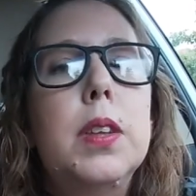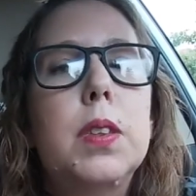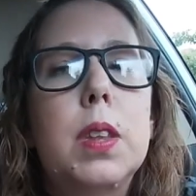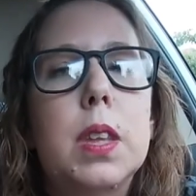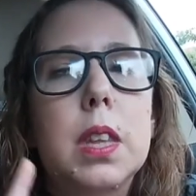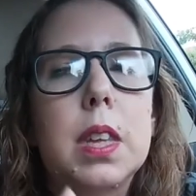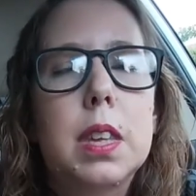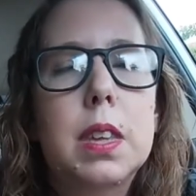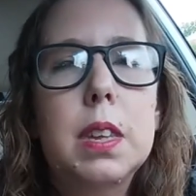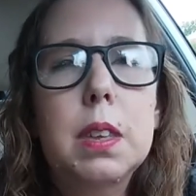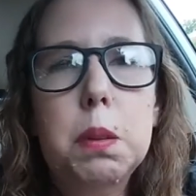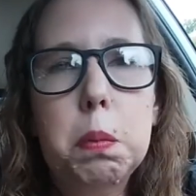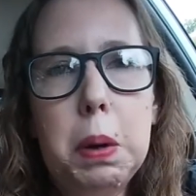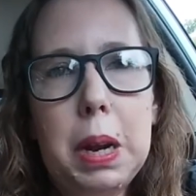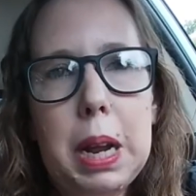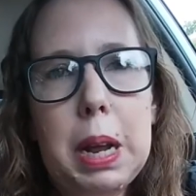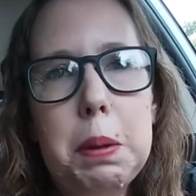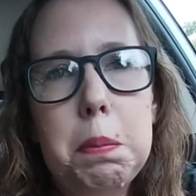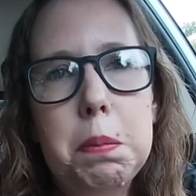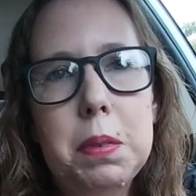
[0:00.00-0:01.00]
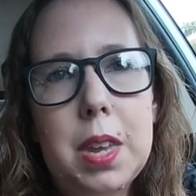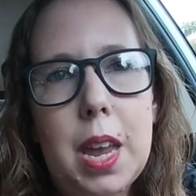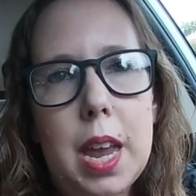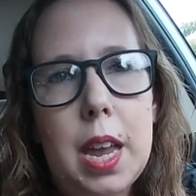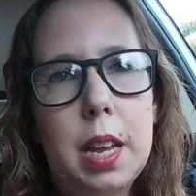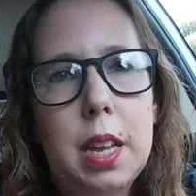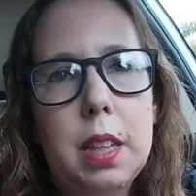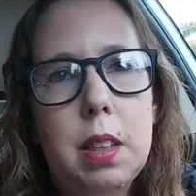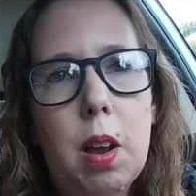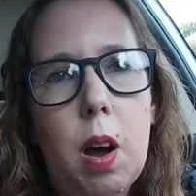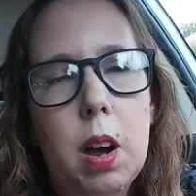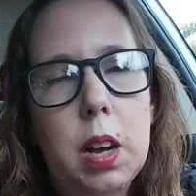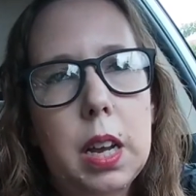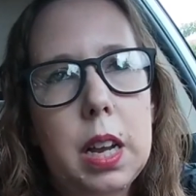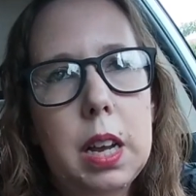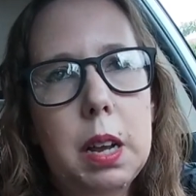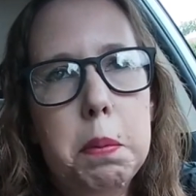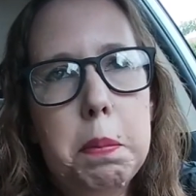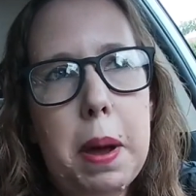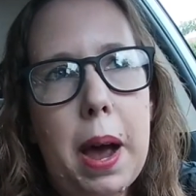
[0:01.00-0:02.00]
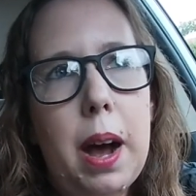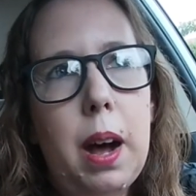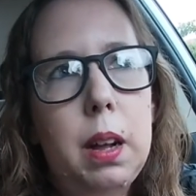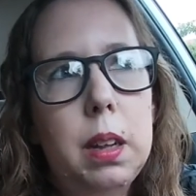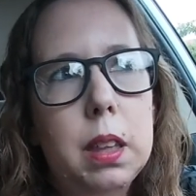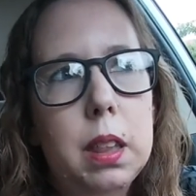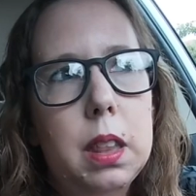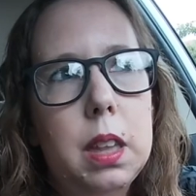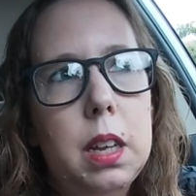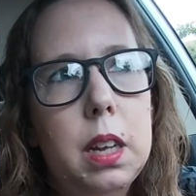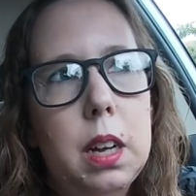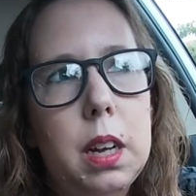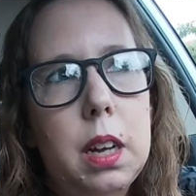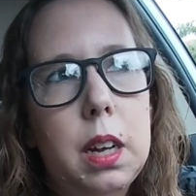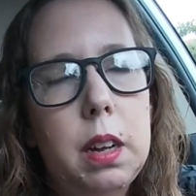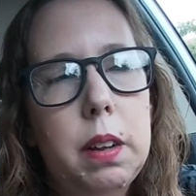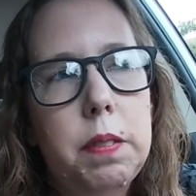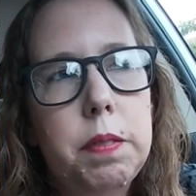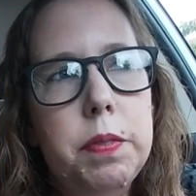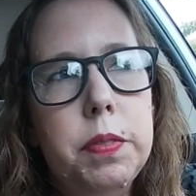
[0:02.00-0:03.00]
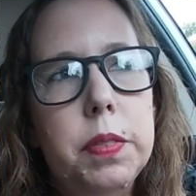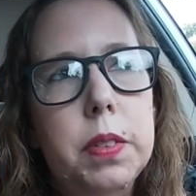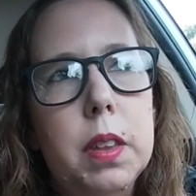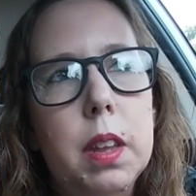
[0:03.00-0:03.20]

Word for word: So this is what I'm talking about the